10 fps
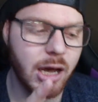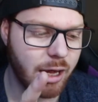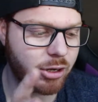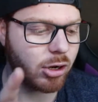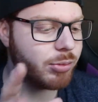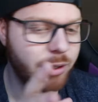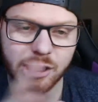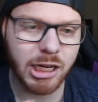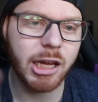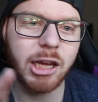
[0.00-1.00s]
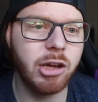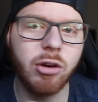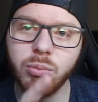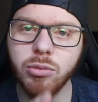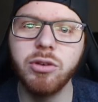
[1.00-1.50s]
It can't be shaking
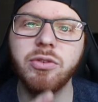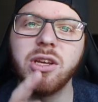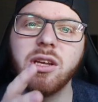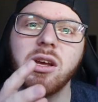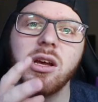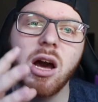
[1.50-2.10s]
or moving,